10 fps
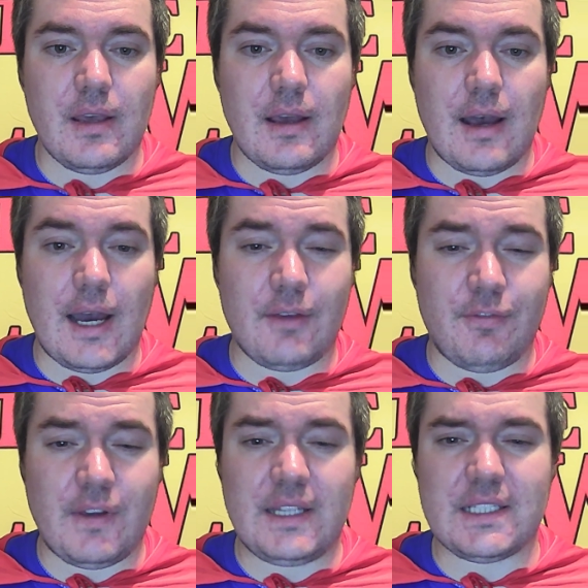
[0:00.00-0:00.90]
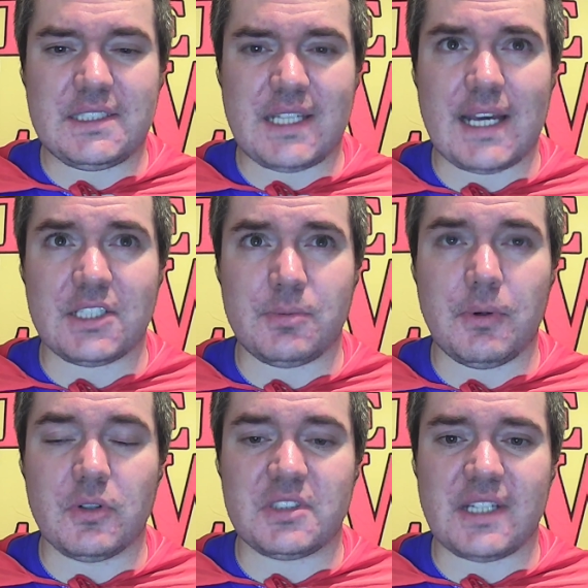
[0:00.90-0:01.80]
I think the
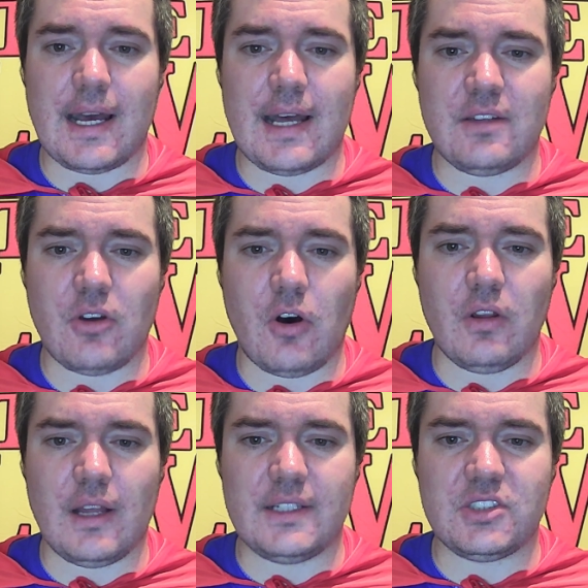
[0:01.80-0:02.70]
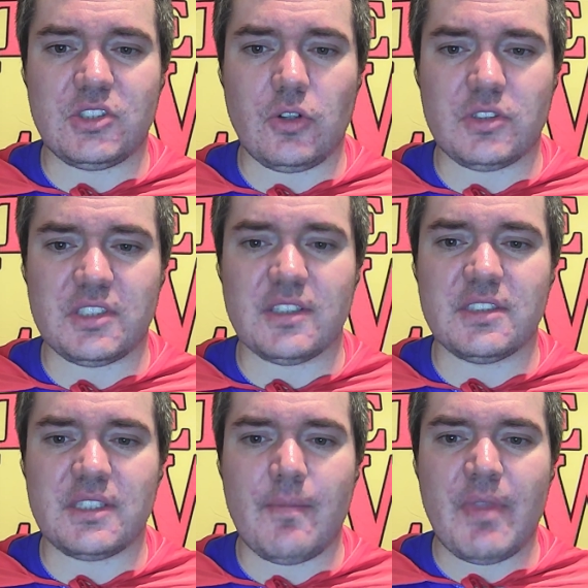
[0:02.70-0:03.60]
textbooks and online
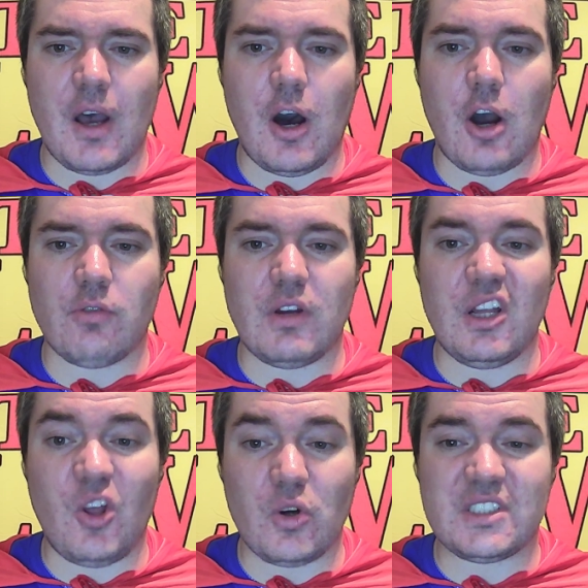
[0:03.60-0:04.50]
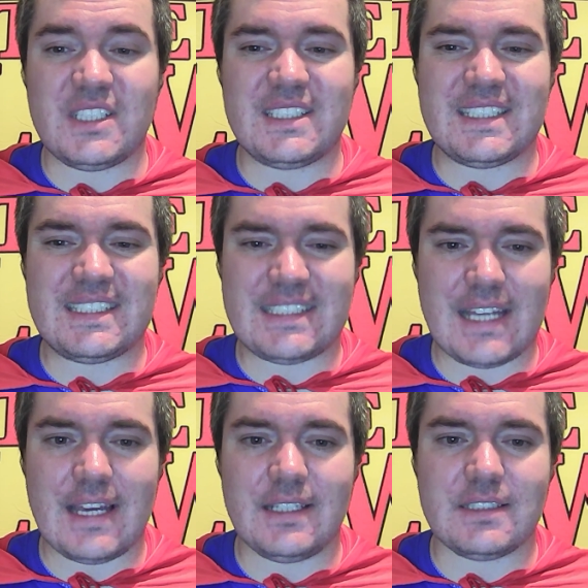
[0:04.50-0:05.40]
sources are reluctant to
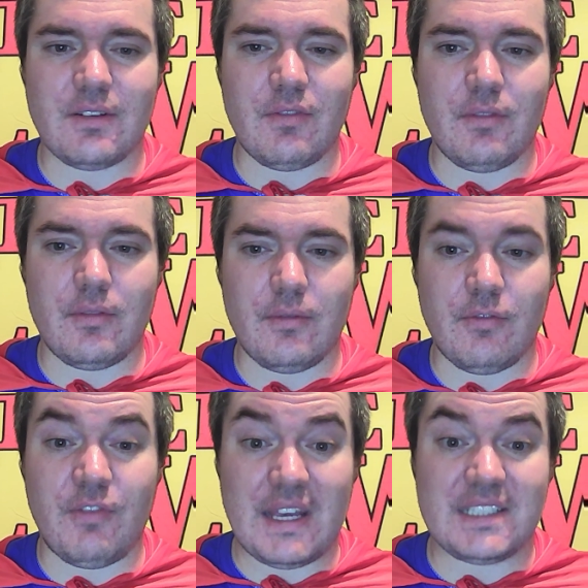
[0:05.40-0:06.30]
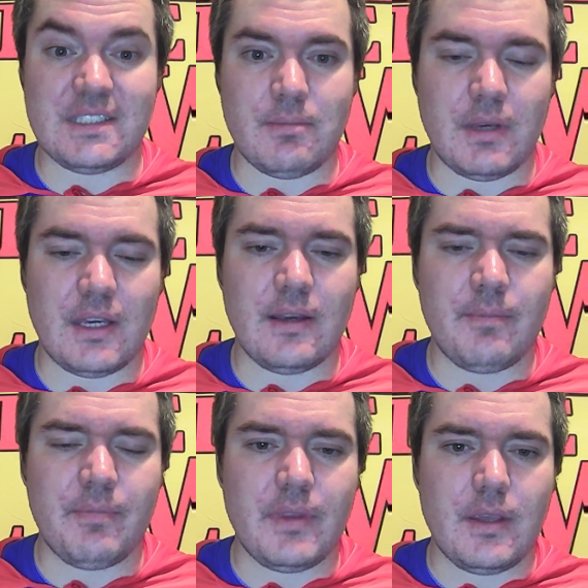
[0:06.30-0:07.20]
state victim here,
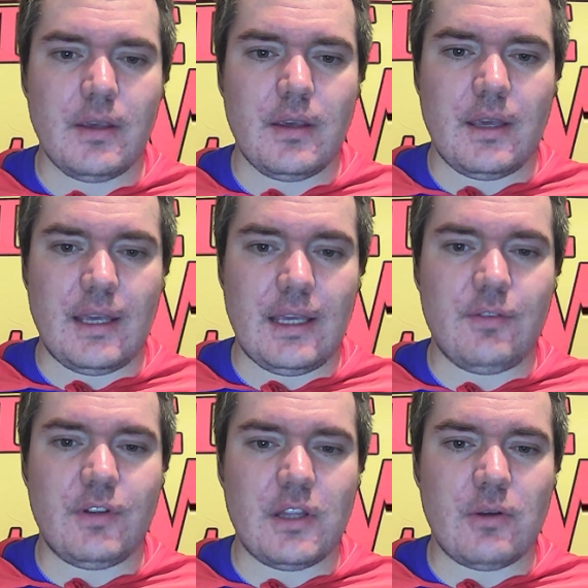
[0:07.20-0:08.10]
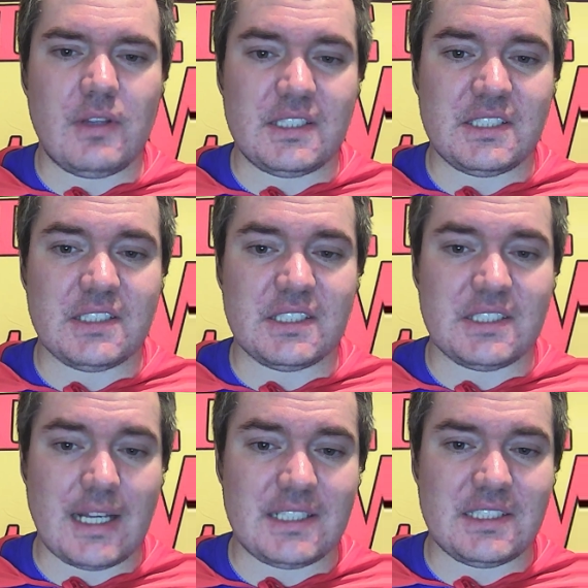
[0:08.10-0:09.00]
even though this is a
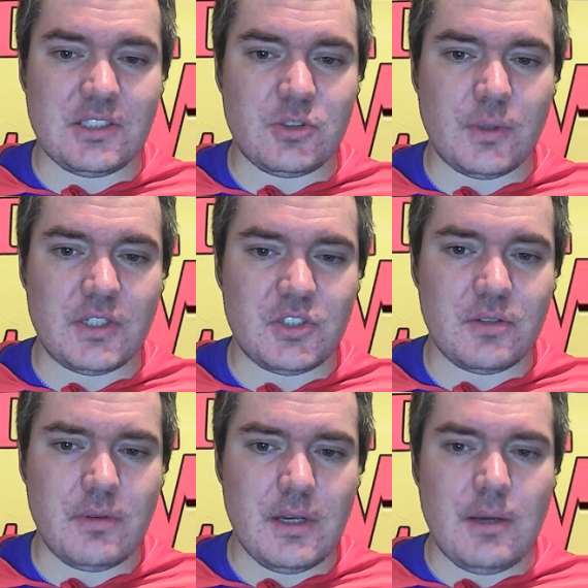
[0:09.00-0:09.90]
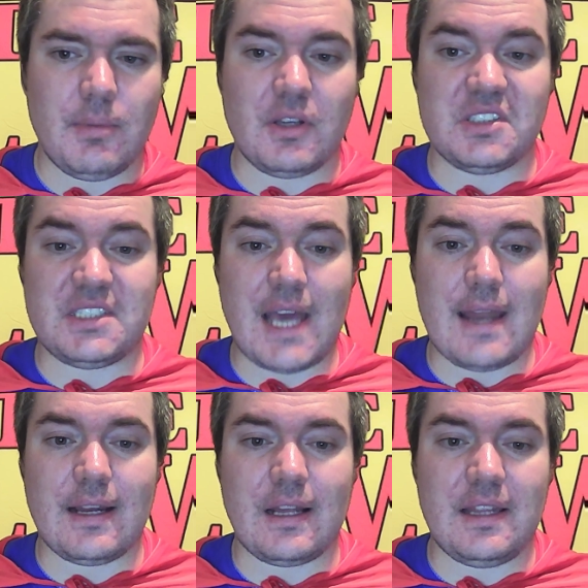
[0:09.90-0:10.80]
sad situation, because
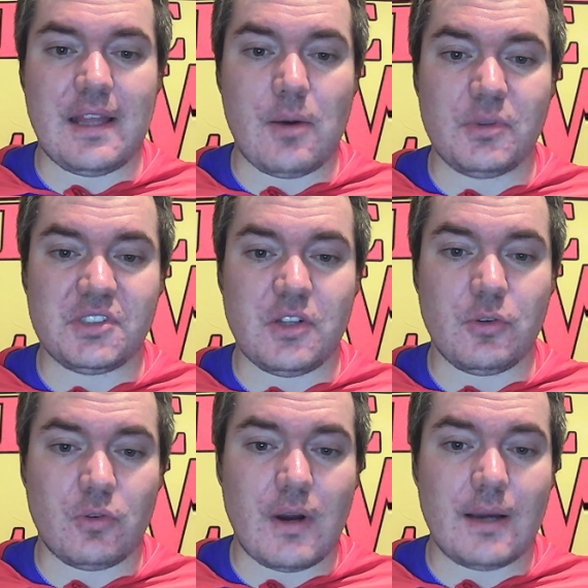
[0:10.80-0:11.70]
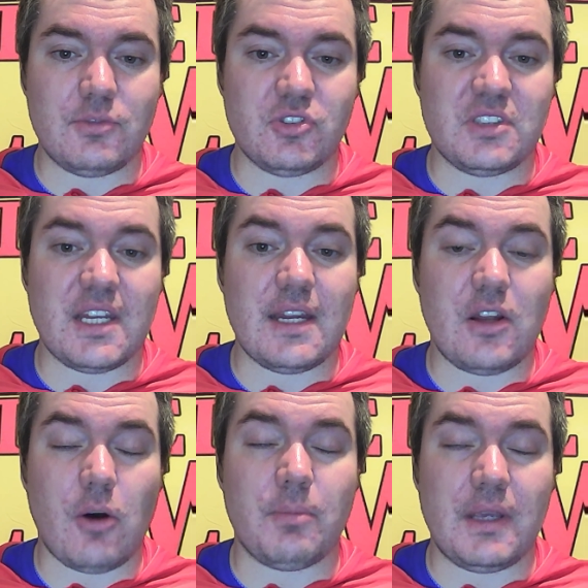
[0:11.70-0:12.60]
technically there was no crime due to there
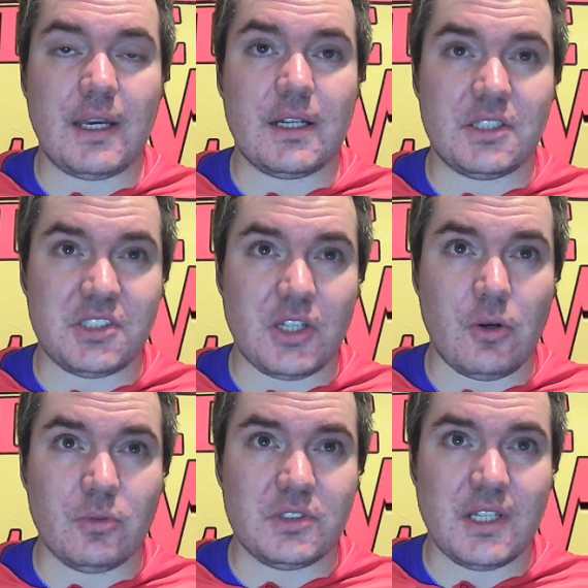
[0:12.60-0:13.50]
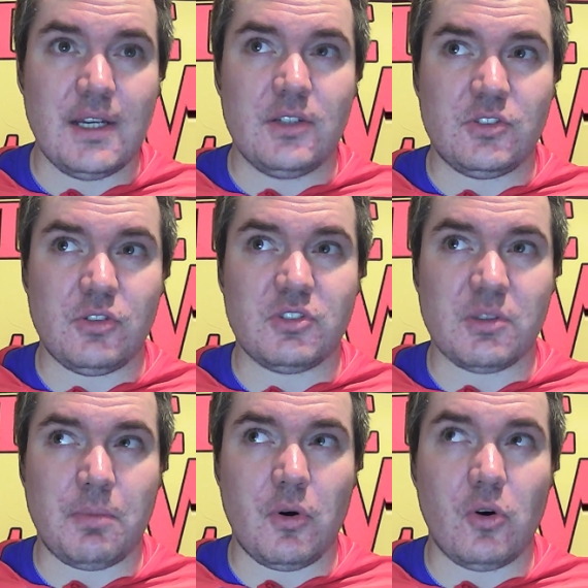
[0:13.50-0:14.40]
not being an assault to
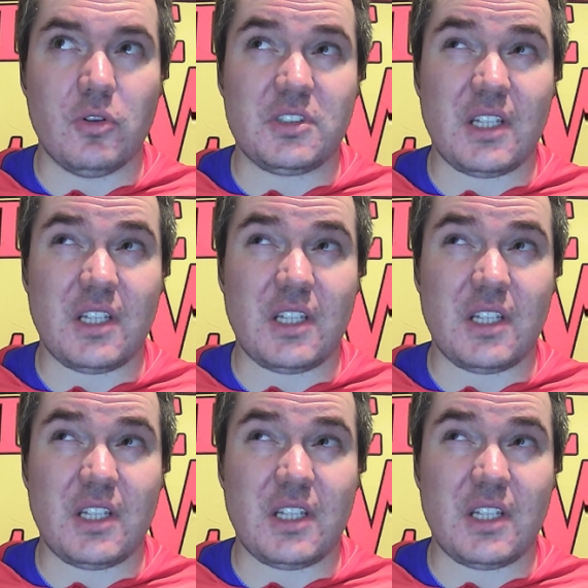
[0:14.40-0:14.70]
support